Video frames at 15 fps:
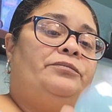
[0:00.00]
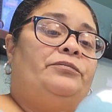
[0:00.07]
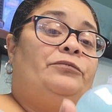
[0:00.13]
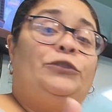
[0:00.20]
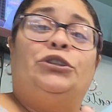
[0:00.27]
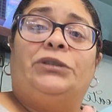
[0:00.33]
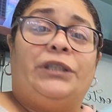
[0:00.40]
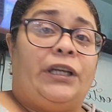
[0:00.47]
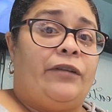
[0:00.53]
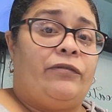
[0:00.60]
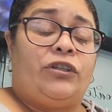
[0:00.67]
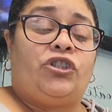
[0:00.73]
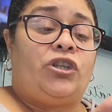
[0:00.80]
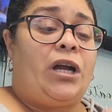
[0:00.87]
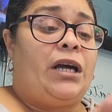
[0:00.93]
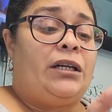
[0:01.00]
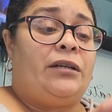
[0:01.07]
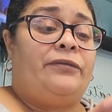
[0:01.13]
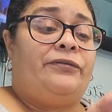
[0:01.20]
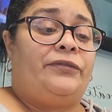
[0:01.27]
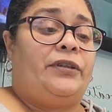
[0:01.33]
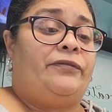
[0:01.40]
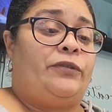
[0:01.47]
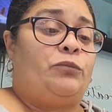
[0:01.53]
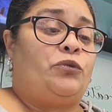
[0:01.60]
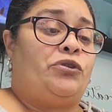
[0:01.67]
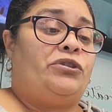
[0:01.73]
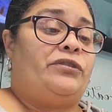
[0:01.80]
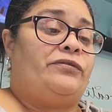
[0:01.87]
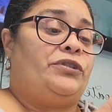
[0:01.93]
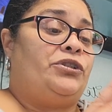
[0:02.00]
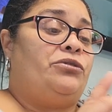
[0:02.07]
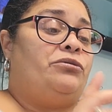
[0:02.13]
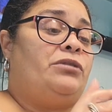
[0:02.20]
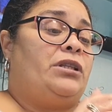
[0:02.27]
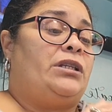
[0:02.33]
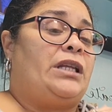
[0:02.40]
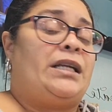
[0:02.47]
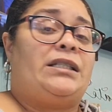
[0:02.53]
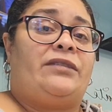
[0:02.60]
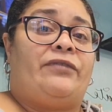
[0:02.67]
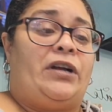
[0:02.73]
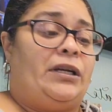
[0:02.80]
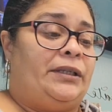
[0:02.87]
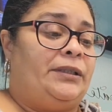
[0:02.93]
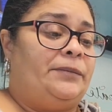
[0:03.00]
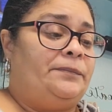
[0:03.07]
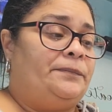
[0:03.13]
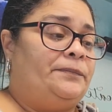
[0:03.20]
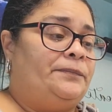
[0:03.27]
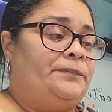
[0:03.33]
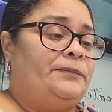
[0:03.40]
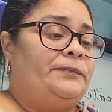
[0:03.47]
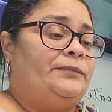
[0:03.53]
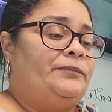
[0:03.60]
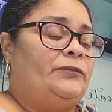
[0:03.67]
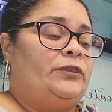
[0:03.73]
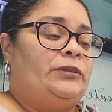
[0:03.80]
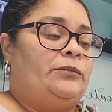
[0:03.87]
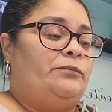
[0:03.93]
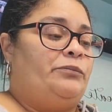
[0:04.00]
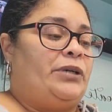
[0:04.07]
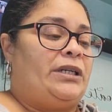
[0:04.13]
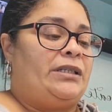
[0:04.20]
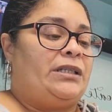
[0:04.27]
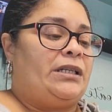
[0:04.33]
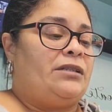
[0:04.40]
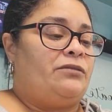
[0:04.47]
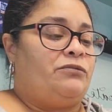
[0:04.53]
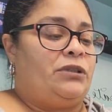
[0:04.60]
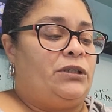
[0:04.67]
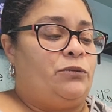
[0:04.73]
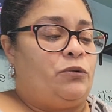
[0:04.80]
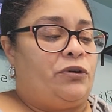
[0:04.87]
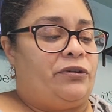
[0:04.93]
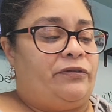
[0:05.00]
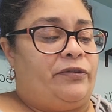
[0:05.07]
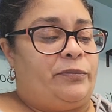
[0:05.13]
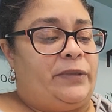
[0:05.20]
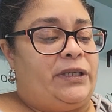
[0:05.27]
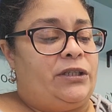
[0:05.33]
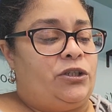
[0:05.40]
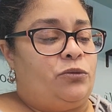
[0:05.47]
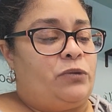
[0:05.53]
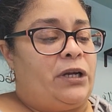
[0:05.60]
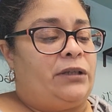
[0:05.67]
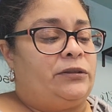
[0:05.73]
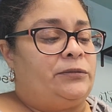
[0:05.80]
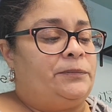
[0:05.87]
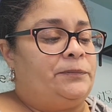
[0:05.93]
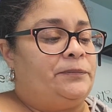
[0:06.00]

you can give it a shot. If it works for you, then that's fine. But it doesn't really work for me too well.